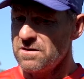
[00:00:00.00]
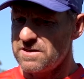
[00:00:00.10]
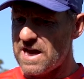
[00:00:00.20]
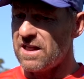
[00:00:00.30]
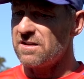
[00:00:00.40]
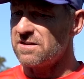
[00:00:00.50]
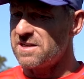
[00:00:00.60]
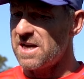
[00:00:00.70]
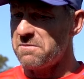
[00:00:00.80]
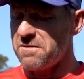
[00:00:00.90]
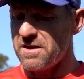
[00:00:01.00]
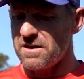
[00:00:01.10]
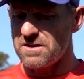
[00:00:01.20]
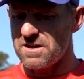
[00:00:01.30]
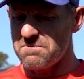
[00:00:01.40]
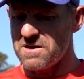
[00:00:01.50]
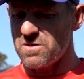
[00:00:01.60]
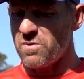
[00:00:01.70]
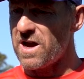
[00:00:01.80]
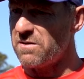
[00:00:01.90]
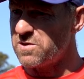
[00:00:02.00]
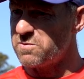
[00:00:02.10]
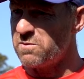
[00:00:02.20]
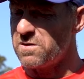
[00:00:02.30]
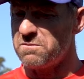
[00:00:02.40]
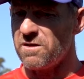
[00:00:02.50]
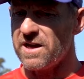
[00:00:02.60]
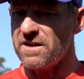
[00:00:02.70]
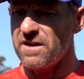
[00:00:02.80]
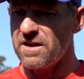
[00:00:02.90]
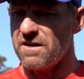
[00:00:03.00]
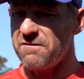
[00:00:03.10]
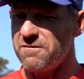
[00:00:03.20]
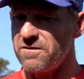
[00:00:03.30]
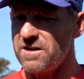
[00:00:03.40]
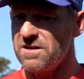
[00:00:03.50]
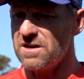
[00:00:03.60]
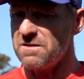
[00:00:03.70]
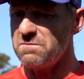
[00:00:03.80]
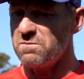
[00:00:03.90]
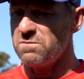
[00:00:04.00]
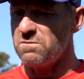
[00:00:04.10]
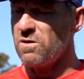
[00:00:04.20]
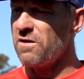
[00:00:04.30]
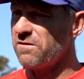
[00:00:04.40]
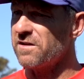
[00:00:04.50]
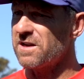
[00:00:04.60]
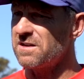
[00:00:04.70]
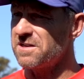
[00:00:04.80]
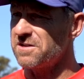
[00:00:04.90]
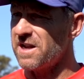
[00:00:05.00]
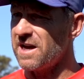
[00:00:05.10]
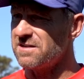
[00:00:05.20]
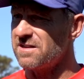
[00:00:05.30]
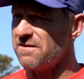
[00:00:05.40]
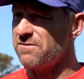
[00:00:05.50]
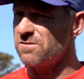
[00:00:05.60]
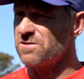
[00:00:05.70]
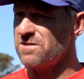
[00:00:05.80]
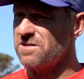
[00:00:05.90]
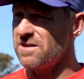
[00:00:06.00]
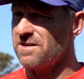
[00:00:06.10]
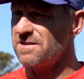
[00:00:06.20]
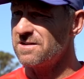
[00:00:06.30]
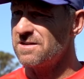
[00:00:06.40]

talent, depth, and um, and the way in which we want to play our footy. Um, will hopefully continue to add to that fortress. Yeah.